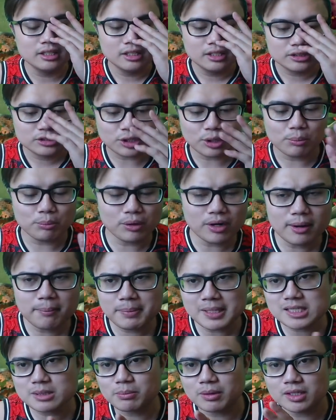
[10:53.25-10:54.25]
So more
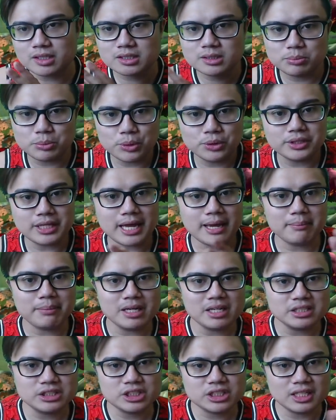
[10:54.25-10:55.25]
abyss marks, more
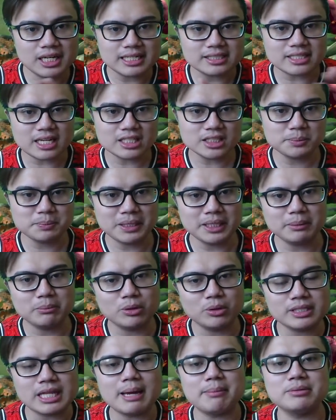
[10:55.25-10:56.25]
damage, less HP,
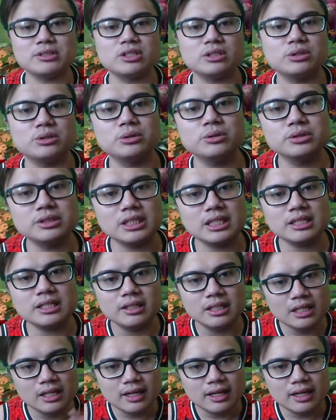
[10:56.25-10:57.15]
more damage on your ulti.